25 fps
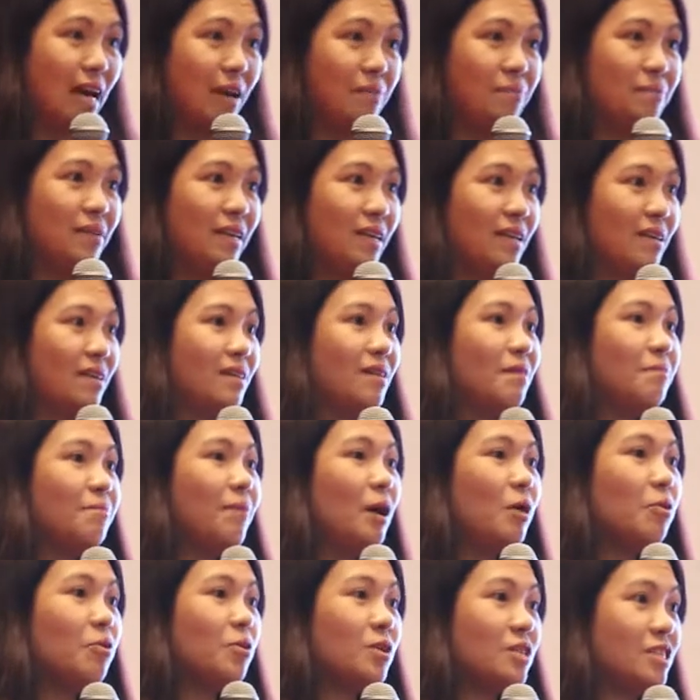covers
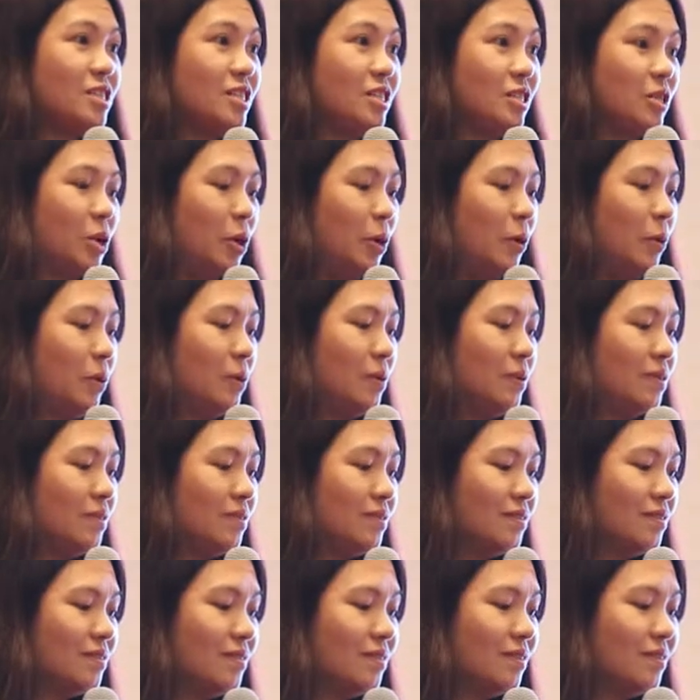the scope,
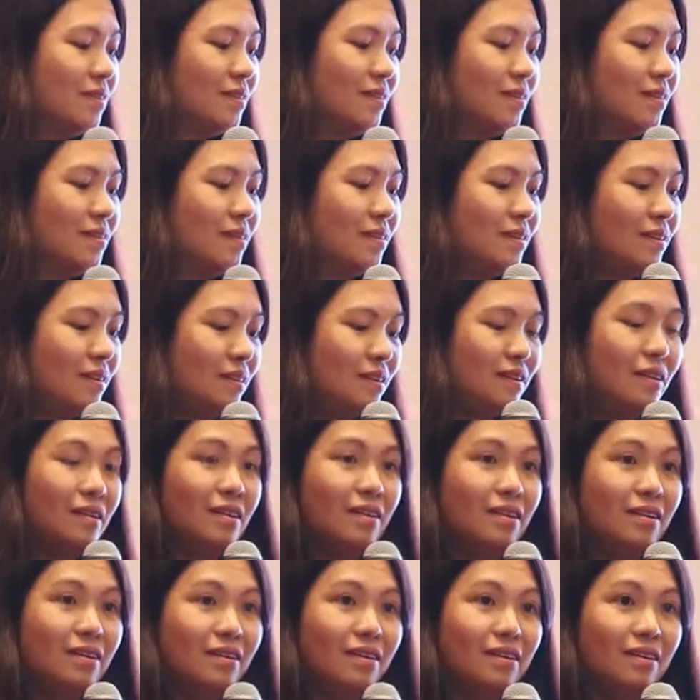including
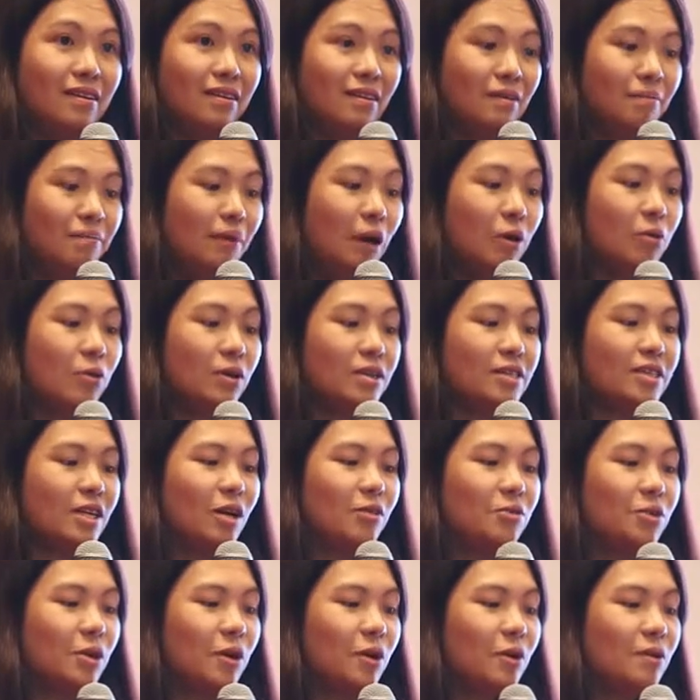products,
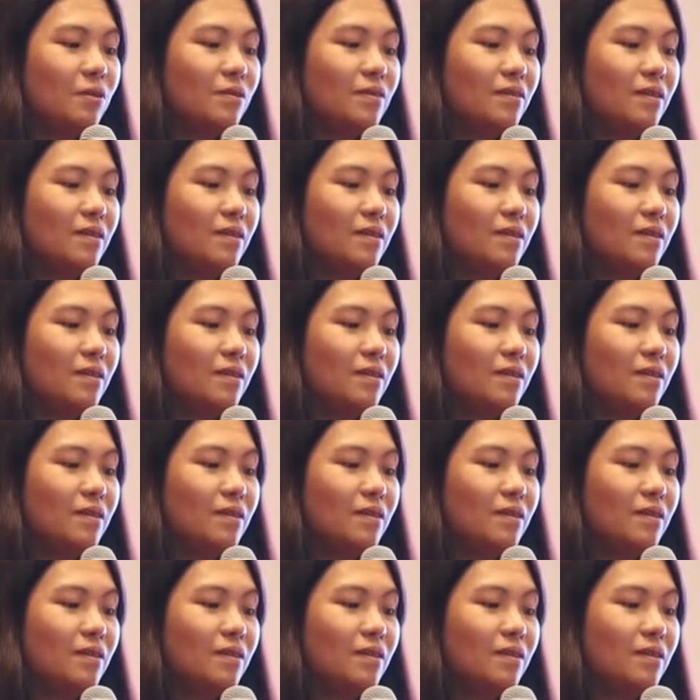systems,